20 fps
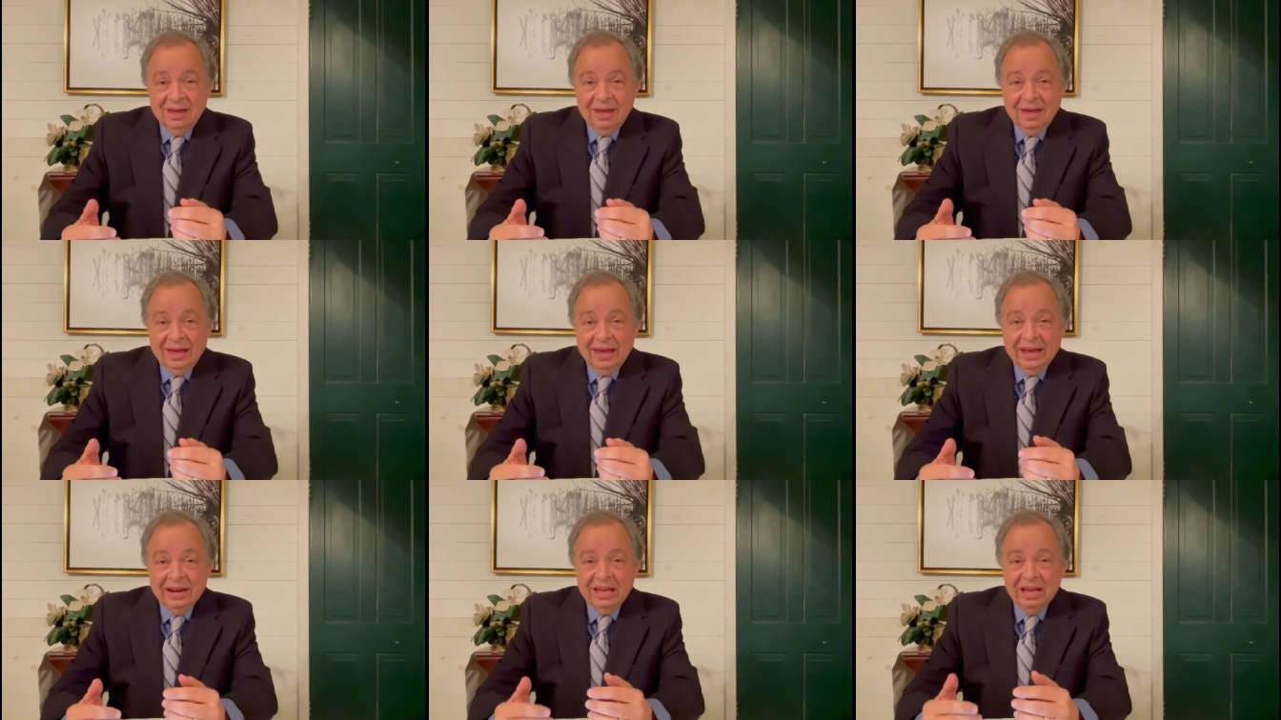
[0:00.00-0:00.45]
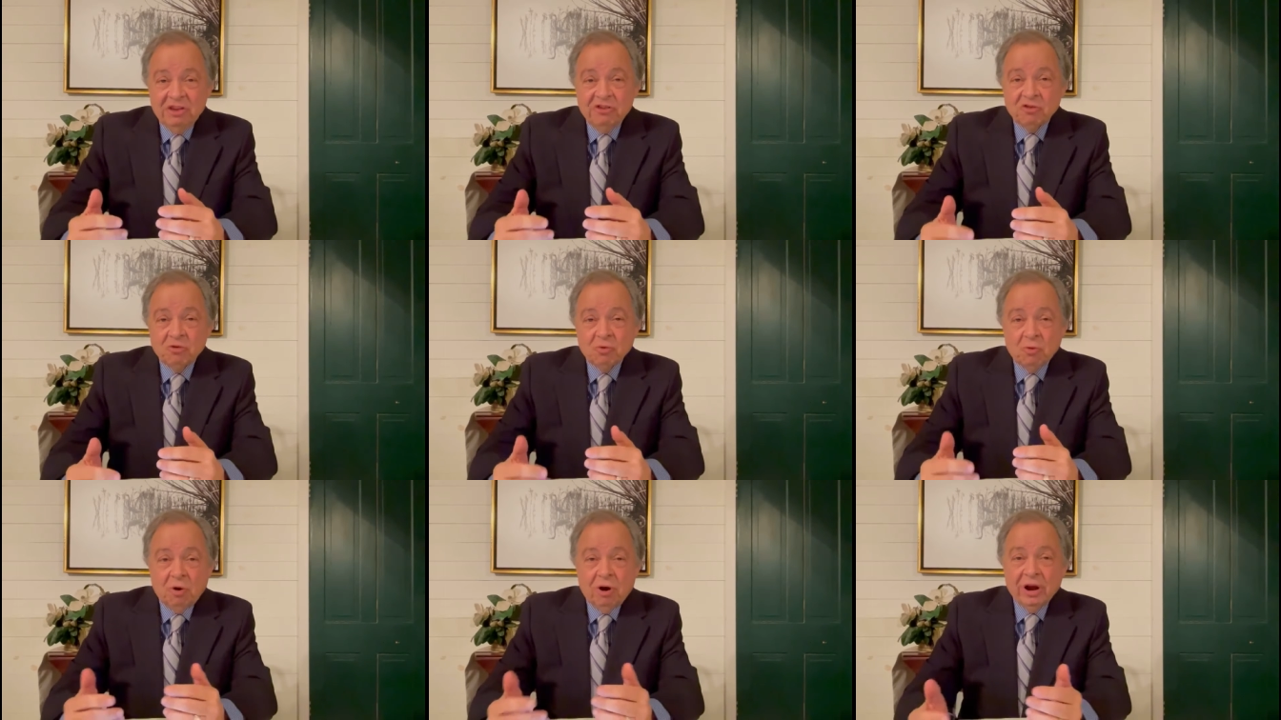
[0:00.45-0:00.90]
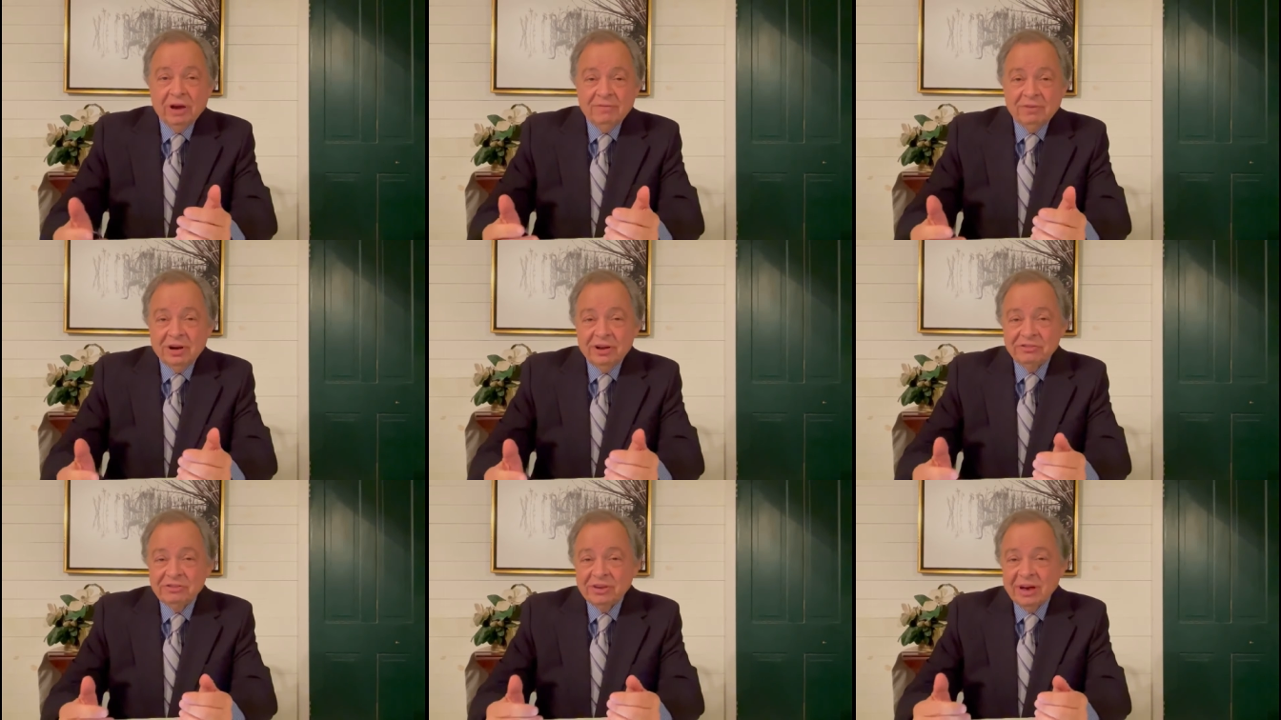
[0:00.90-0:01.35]
And each one of
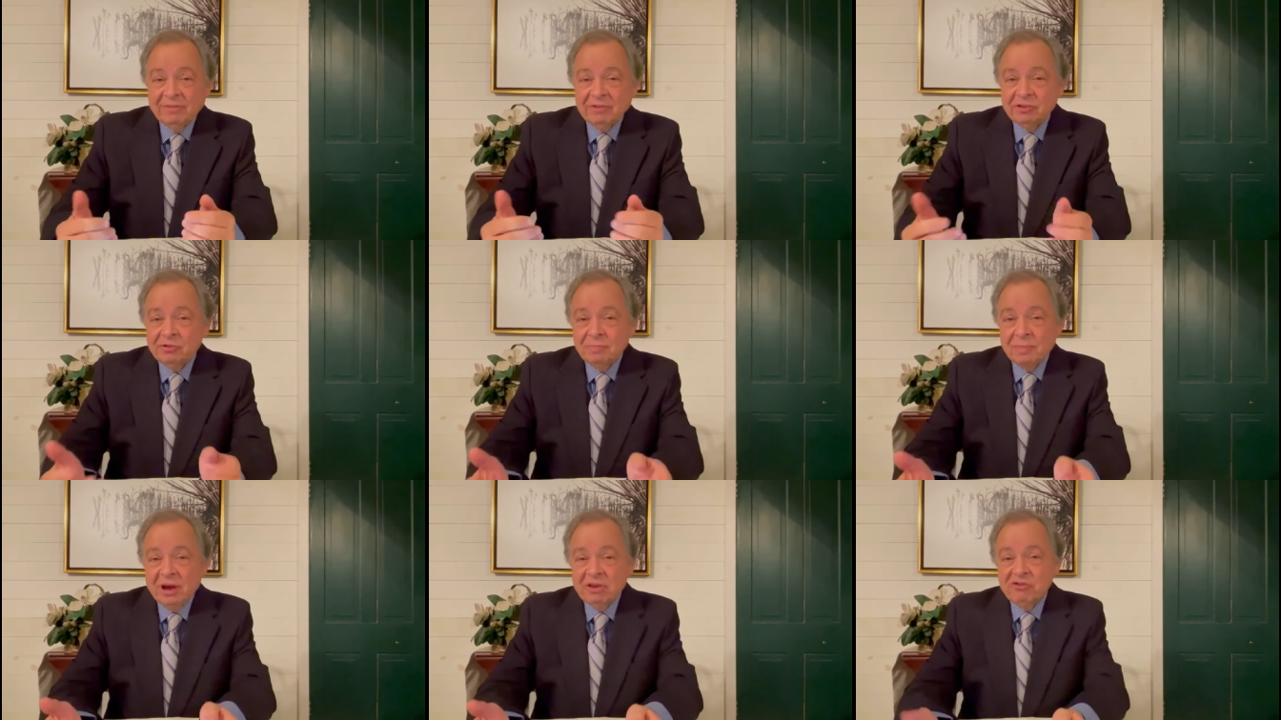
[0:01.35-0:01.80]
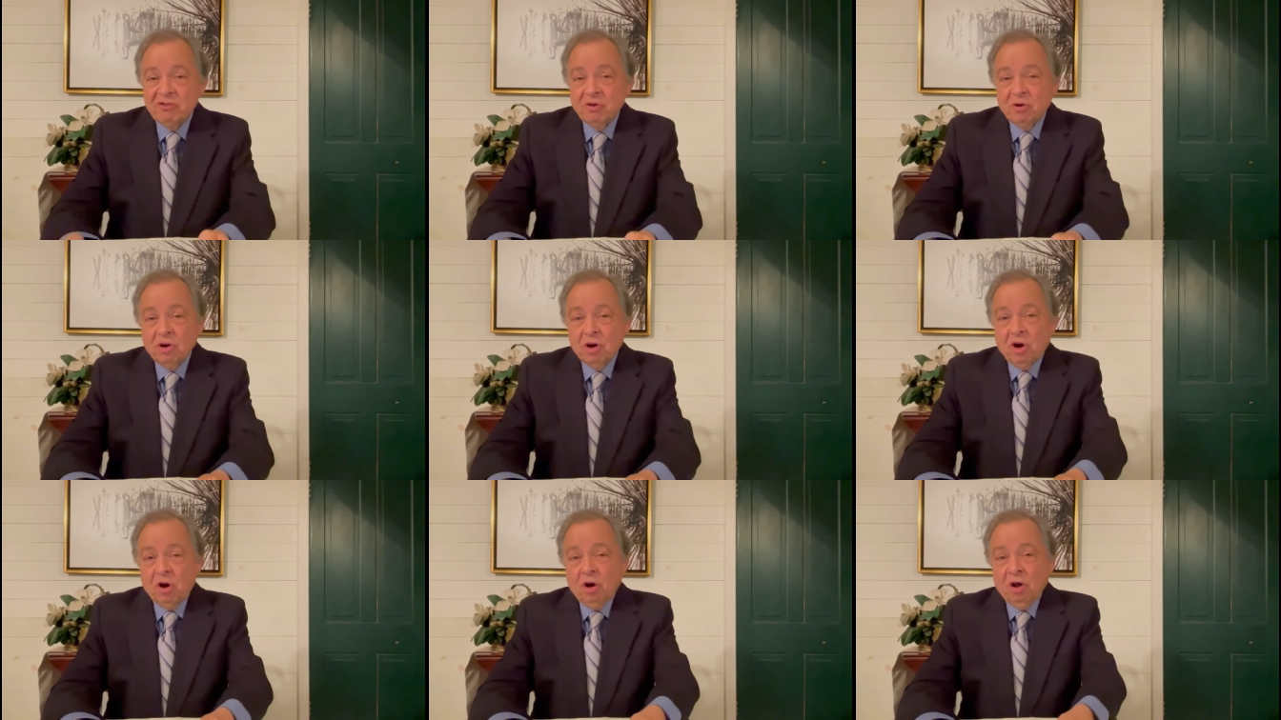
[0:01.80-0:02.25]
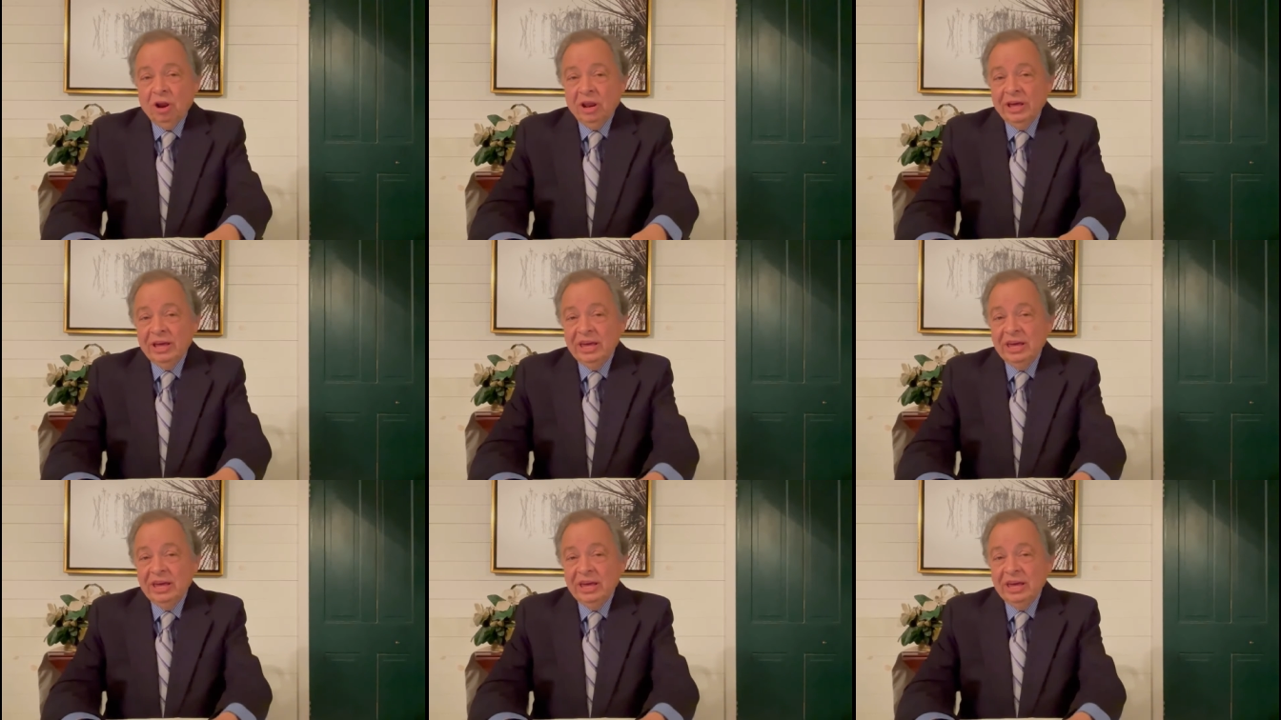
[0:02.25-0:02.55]
us have a special calling.